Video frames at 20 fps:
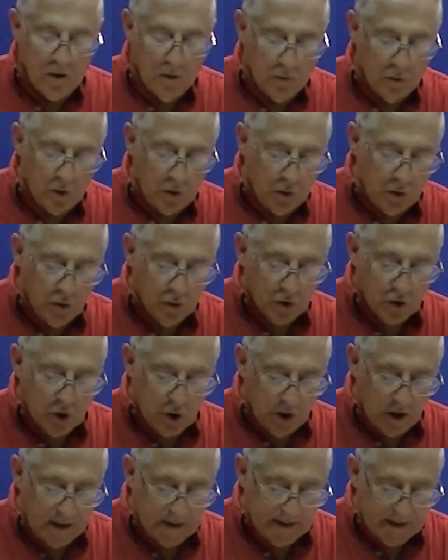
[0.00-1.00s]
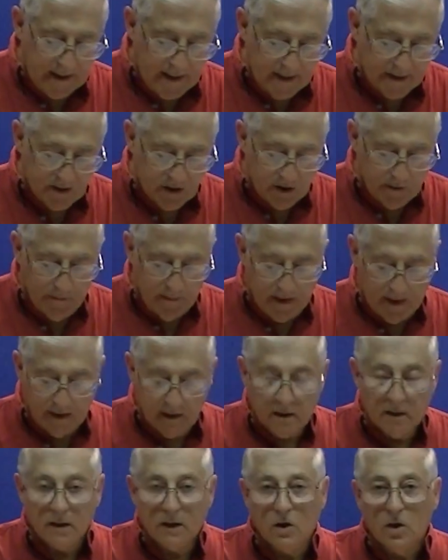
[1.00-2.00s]
When you use contact
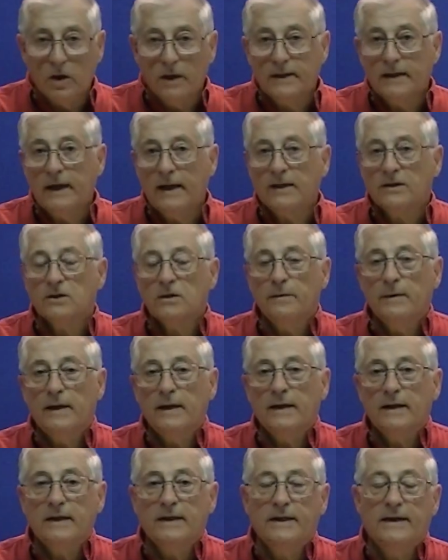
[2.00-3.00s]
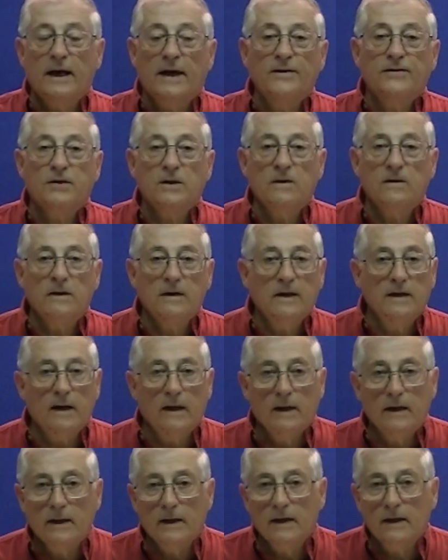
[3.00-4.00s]
cement doesn't
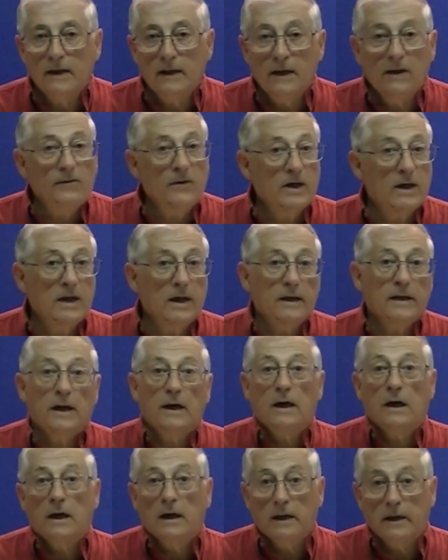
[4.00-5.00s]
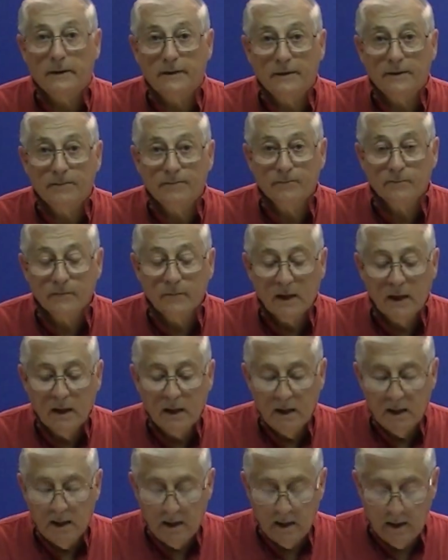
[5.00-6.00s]
ever get hard.
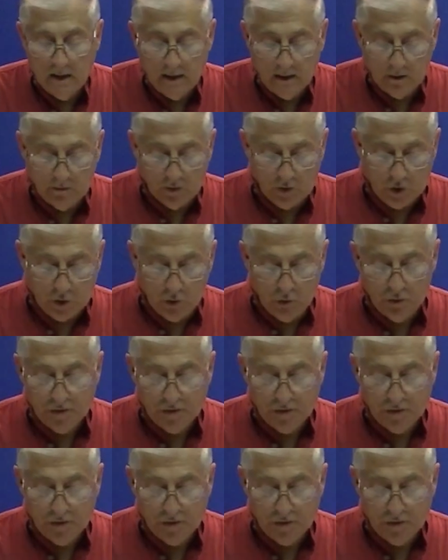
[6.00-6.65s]
There are two